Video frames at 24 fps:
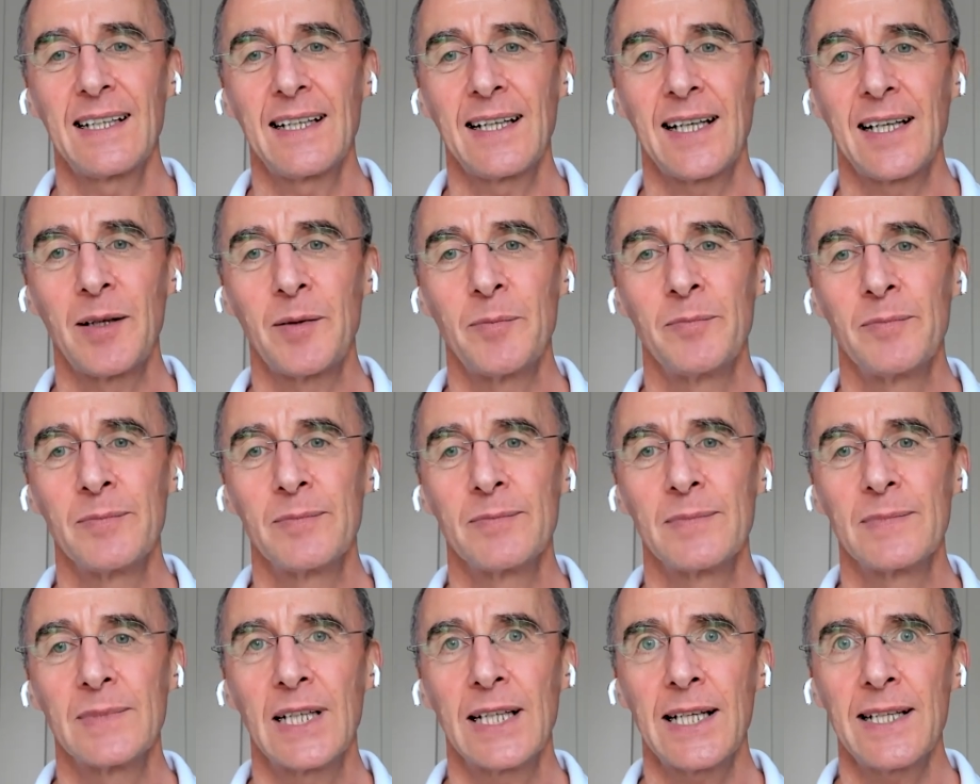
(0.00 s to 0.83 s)

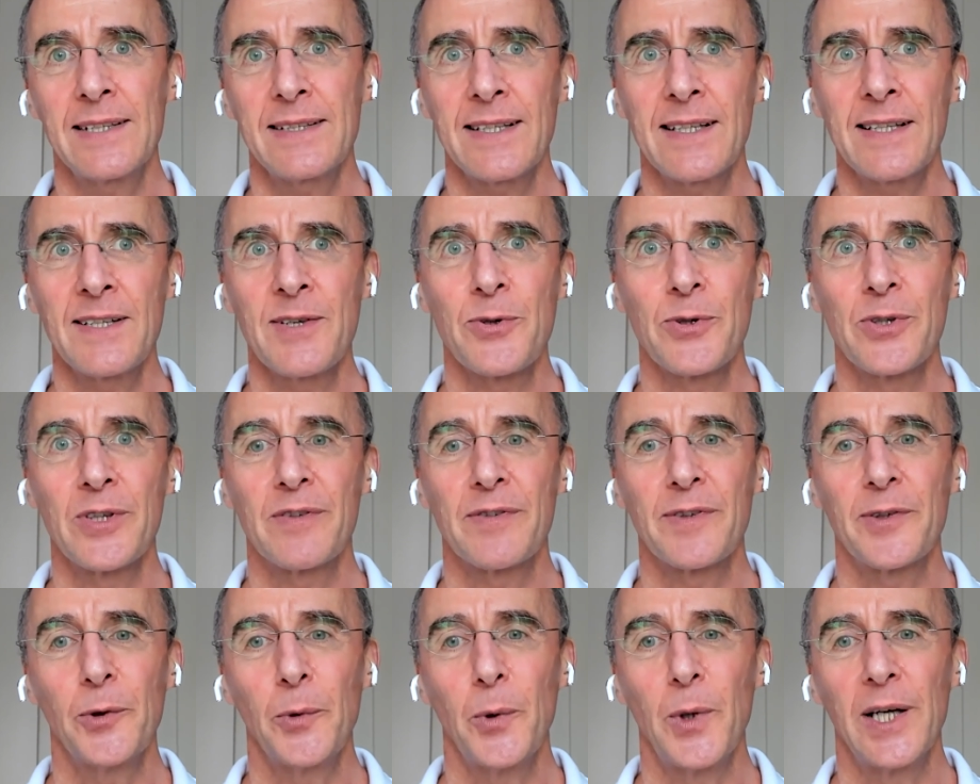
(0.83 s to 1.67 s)
Um, and I did enjoy
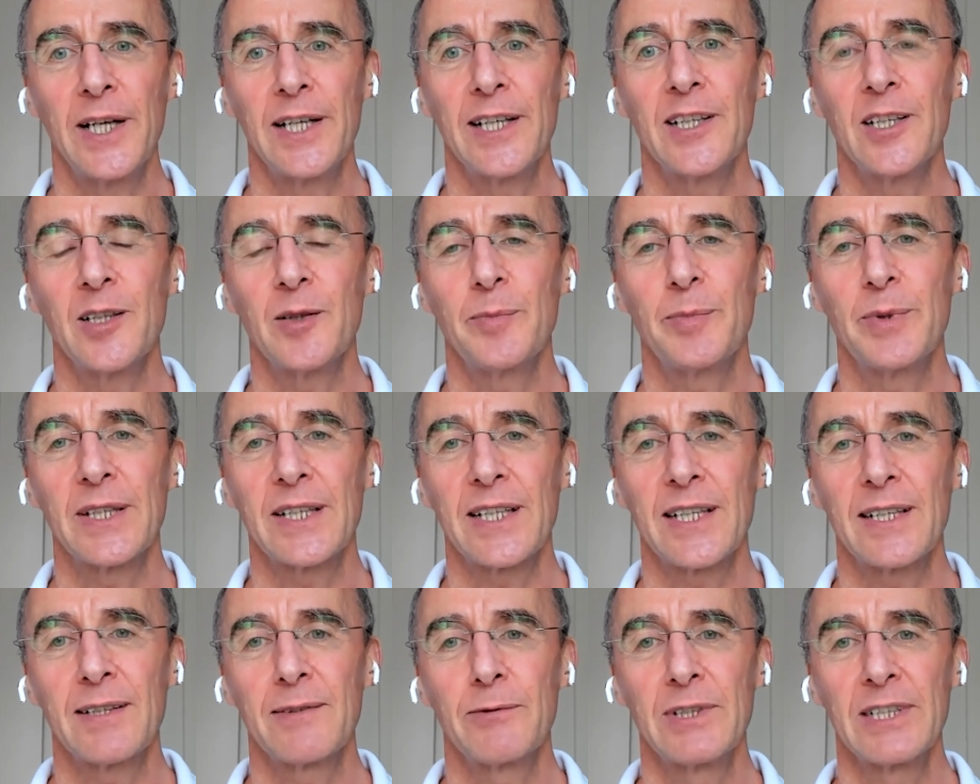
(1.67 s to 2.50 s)
it for a while,
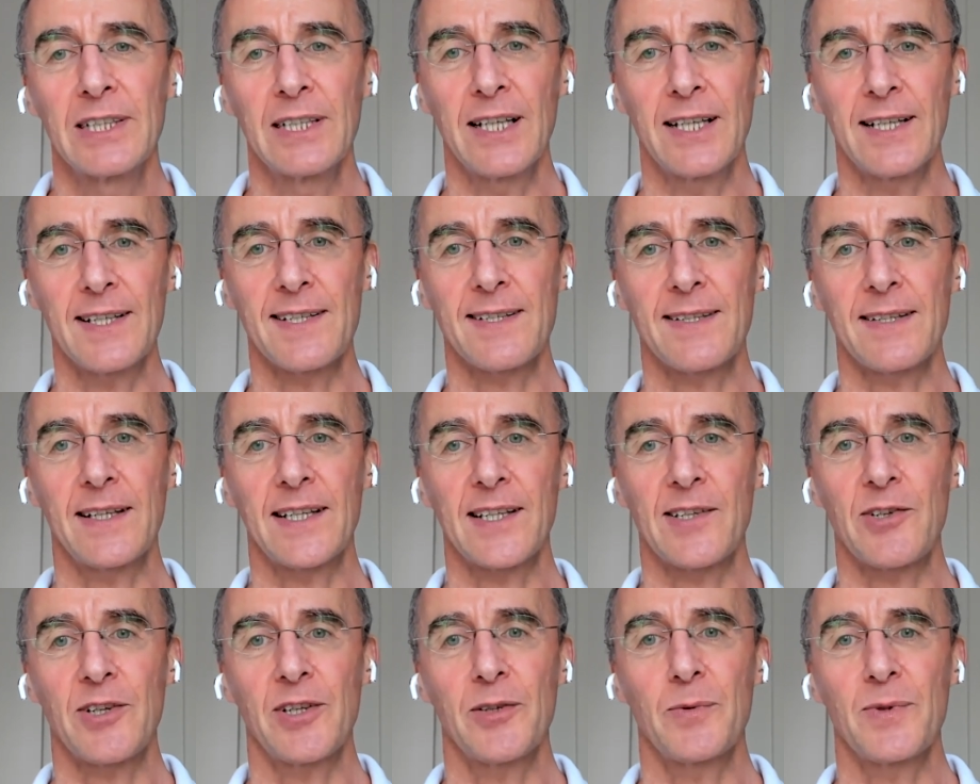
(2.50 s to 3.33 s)
but I realized that
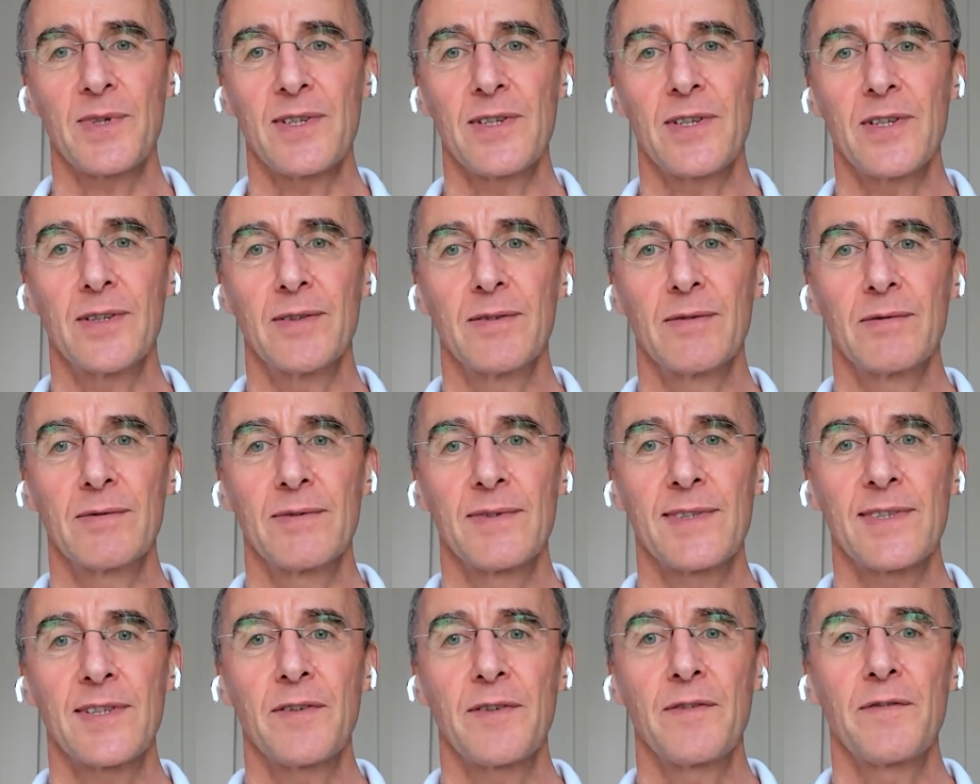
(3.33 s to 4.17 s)
actually I was not
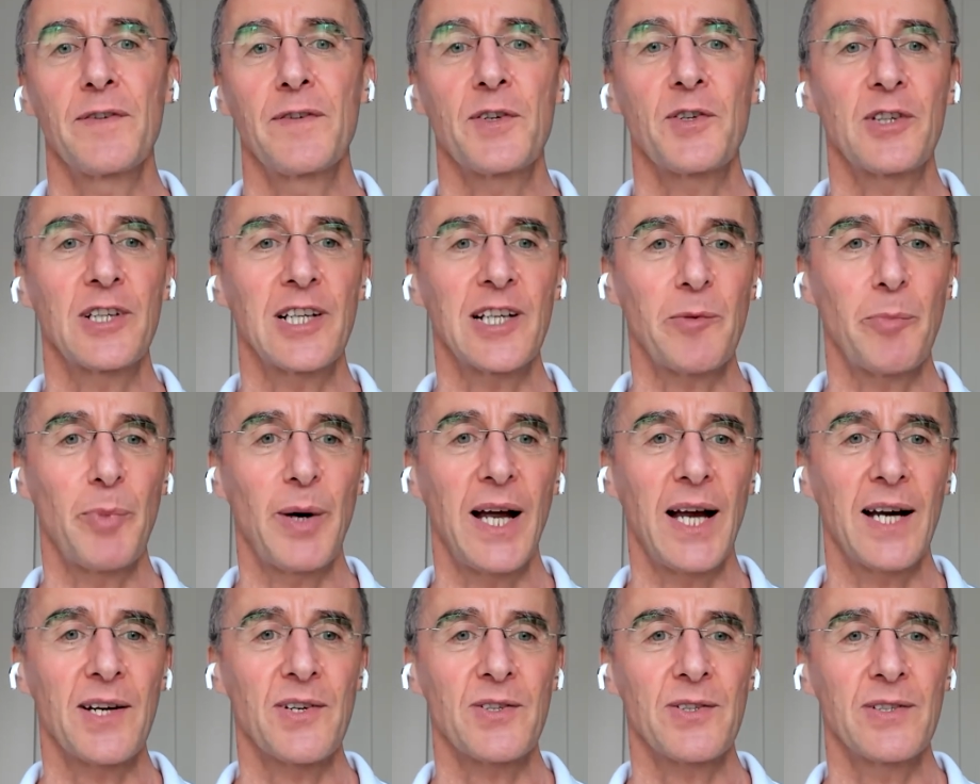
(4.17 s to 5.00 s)
sufficiently
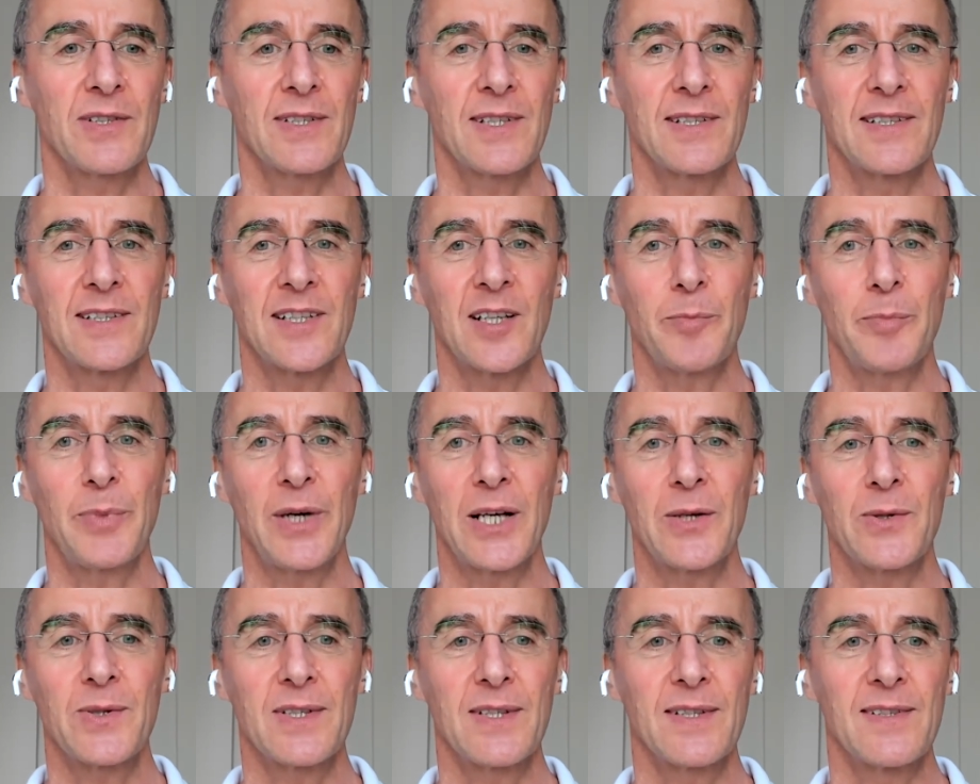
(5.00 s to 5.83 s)
passionate
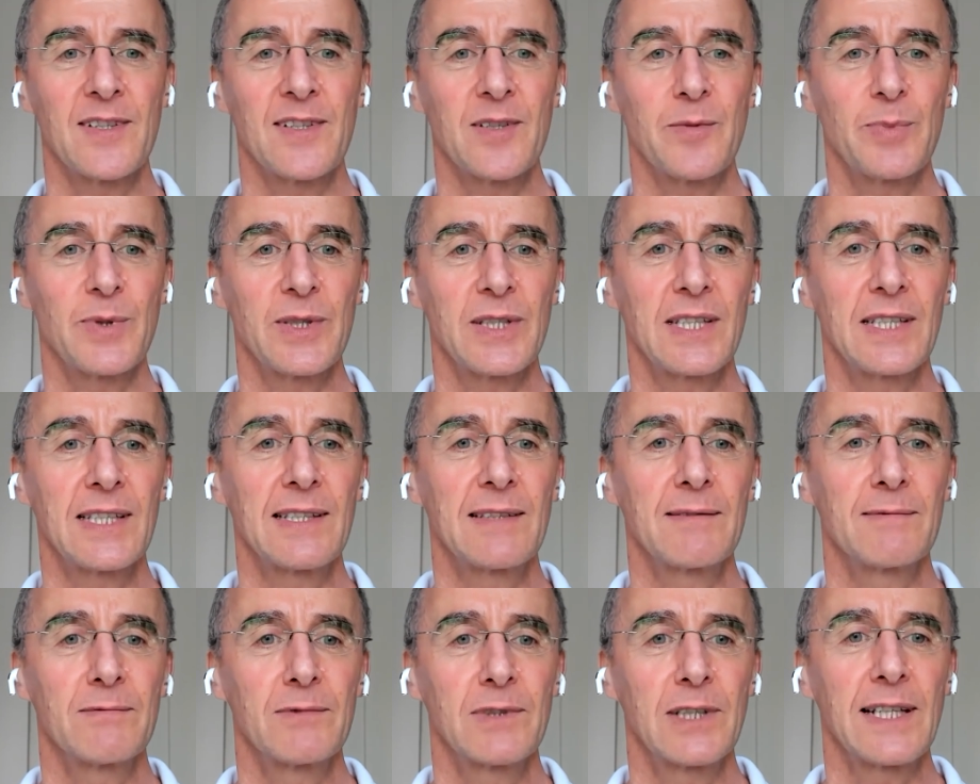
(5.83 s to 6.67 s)
about it to
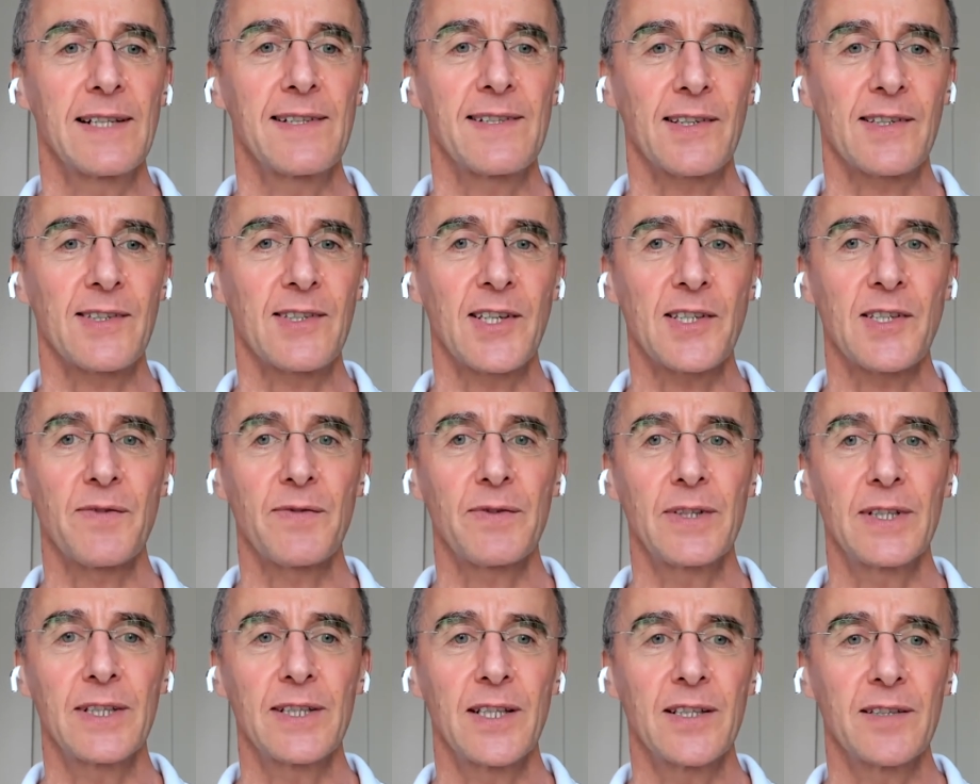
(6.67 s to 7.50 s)
be really
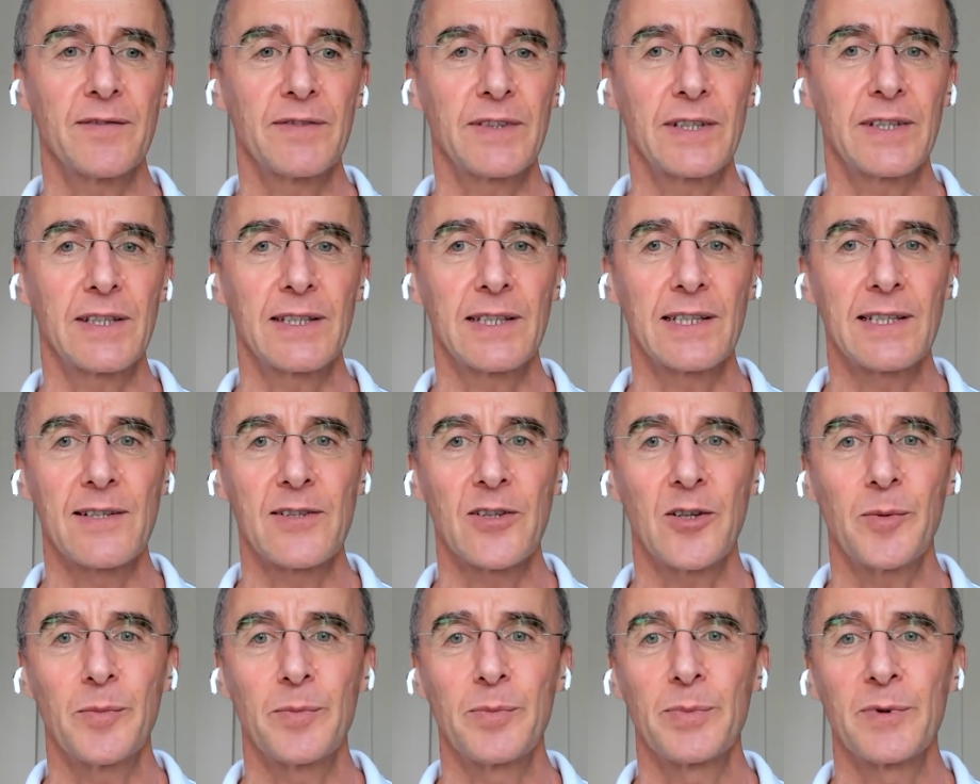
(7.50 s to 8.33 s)
successful at a very
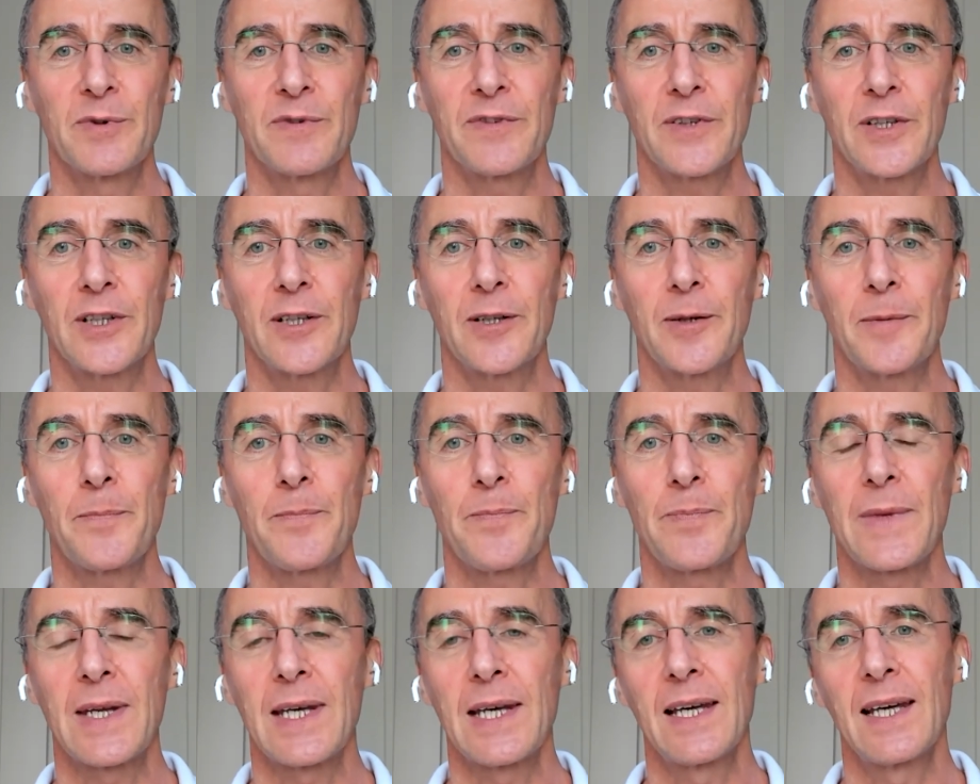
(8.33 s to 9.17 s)
top
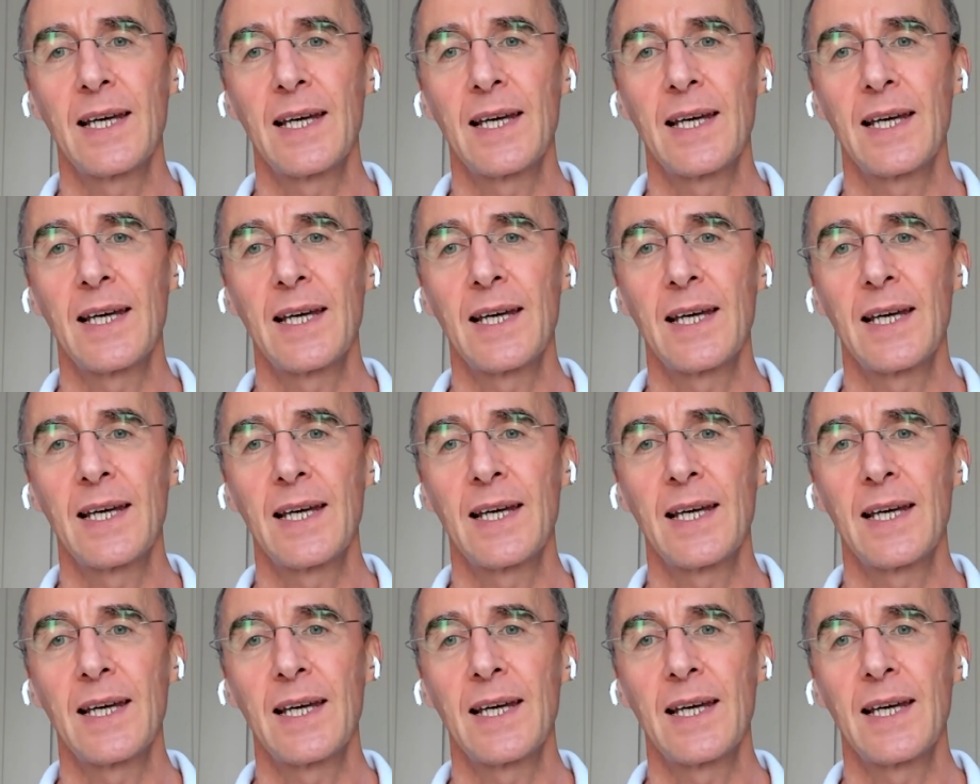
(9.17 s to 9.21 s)
firm.